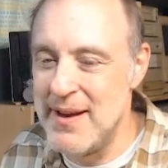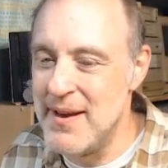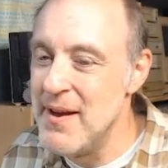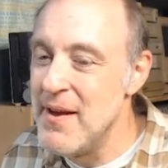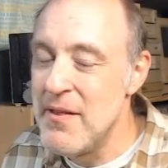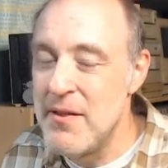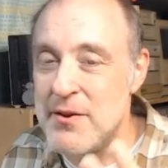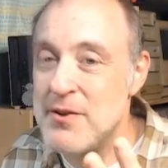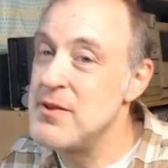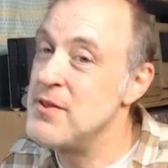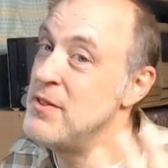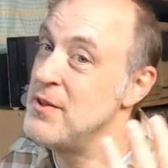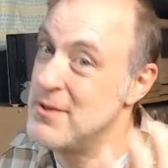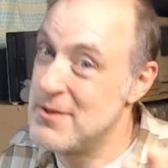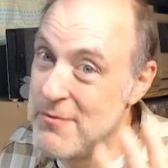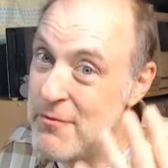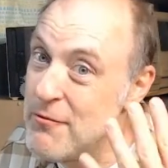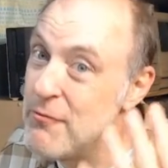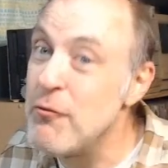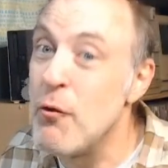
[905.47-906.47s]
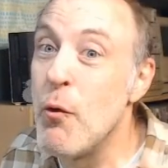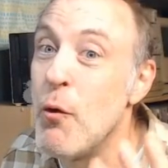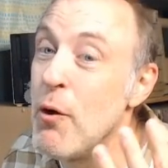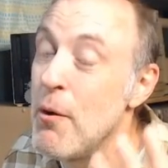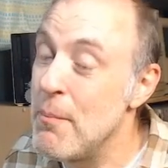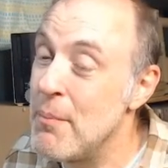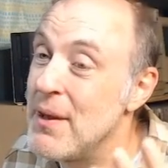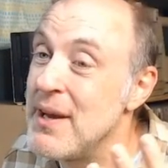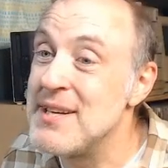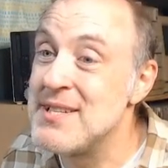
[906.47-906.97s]
There's 4
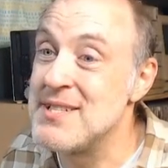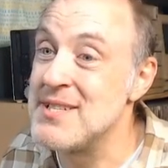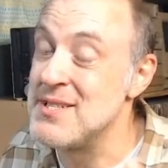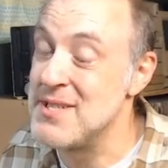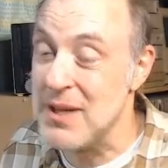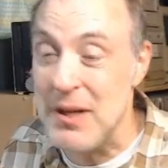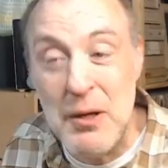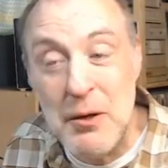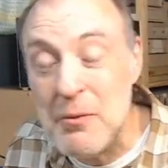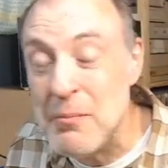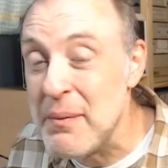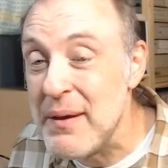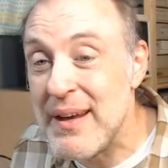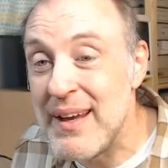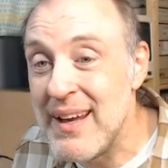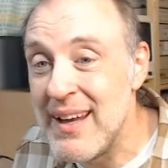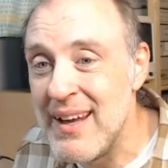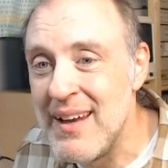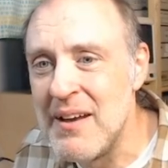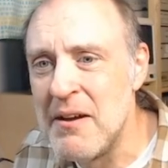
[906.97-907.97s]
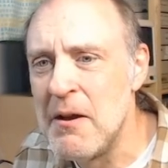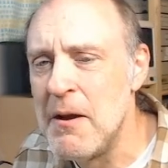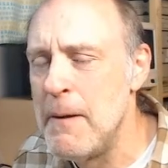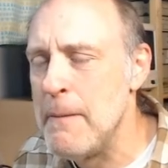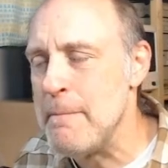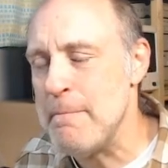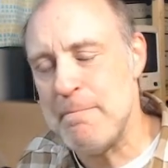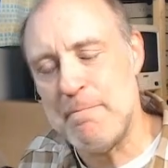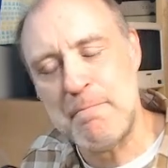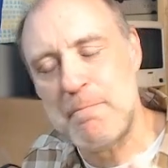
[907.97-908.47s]
places it could be.
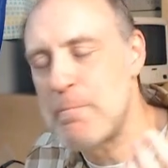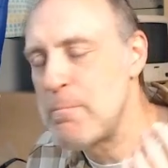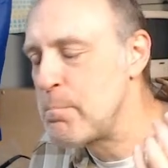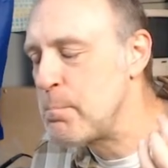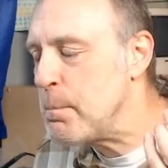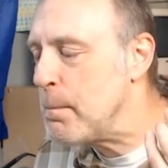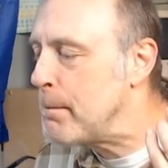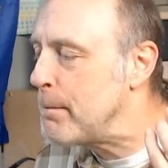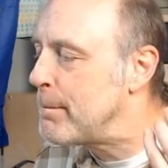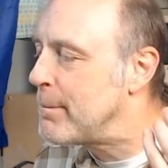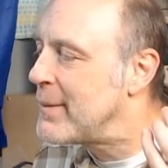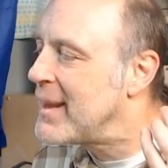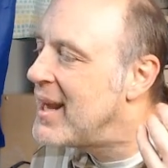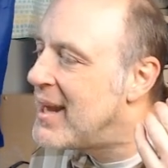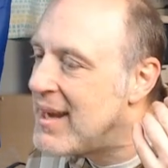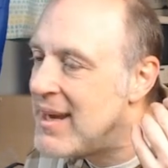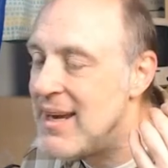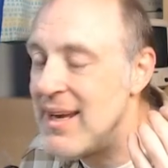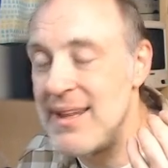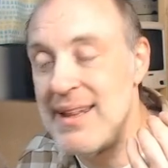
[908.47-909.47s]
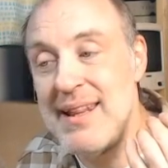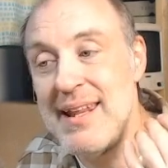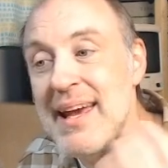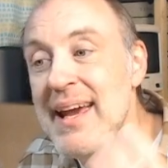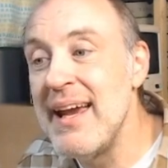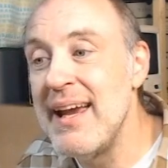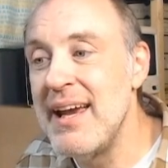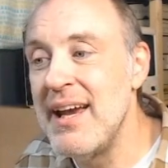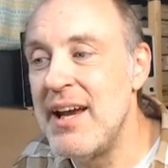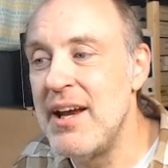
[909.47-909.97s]
You'd
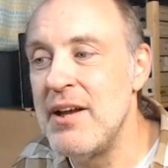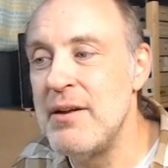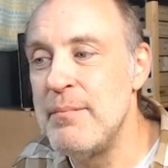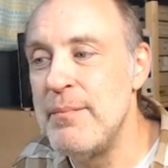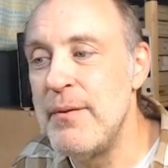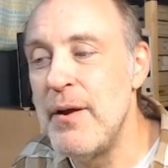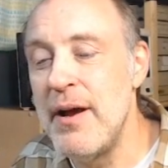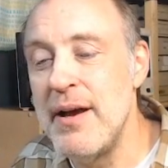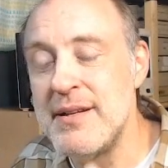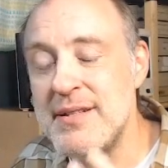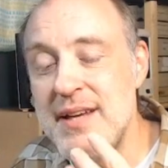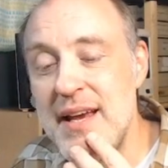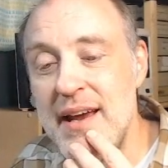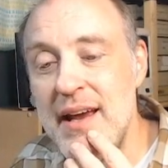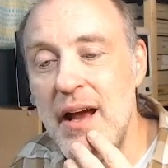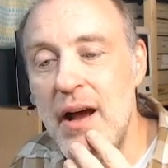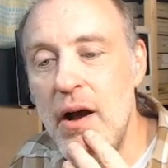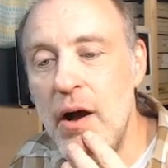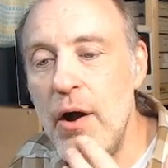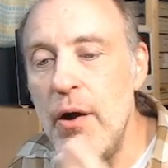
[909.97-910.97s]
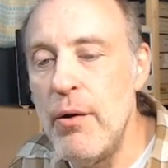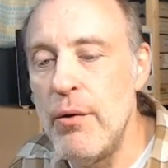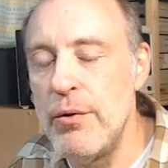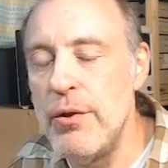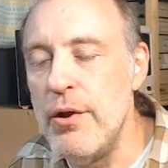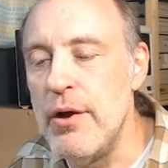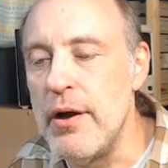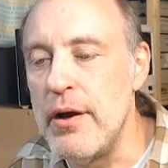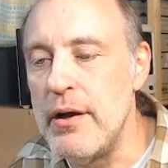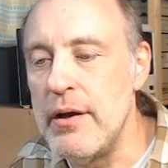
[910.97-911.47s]
think it could say, oh,
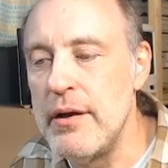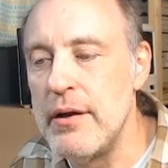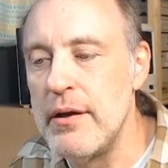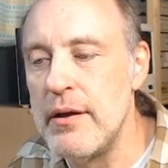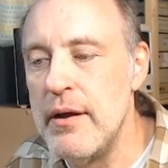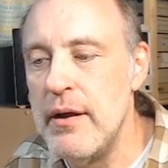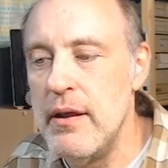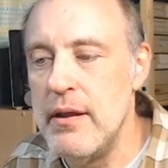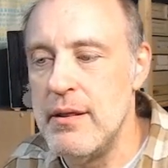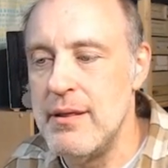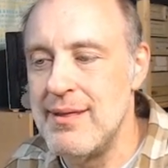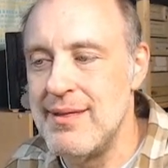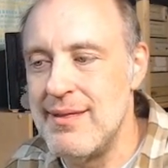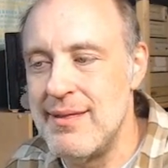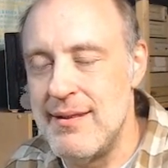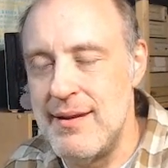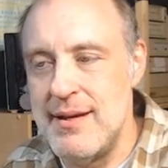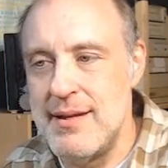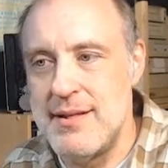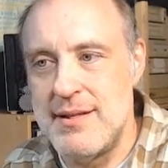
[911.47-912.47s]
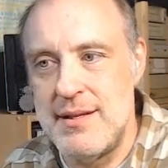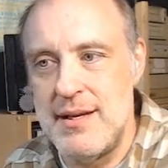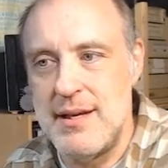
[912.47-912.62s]
look, it's